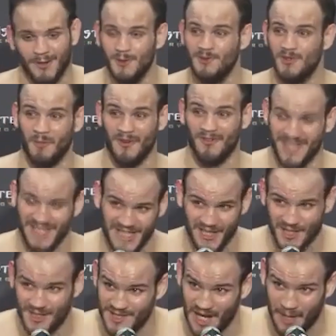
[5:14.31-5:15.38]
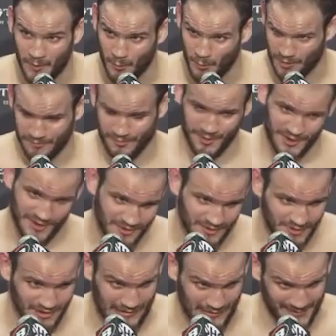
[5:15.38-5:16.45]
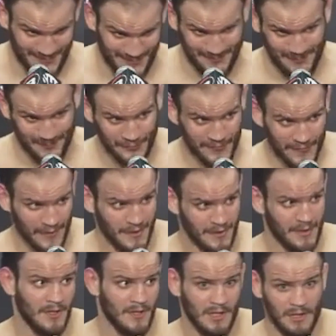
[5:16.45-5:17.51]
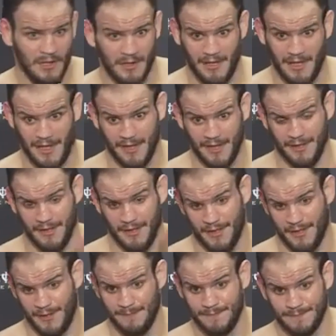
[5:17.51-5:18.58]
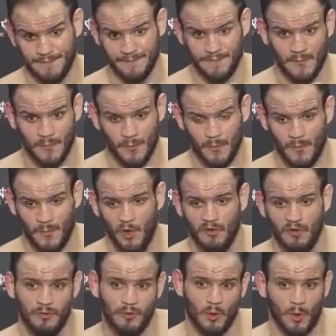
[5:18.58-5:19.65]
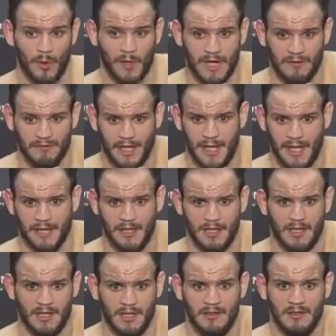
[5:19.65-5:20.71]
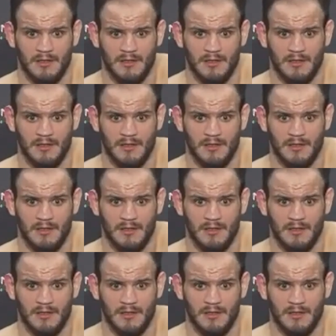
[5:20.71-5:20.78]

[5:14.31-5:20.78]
used all my vacation time at work for this, um, and um, moving forward I've got uh,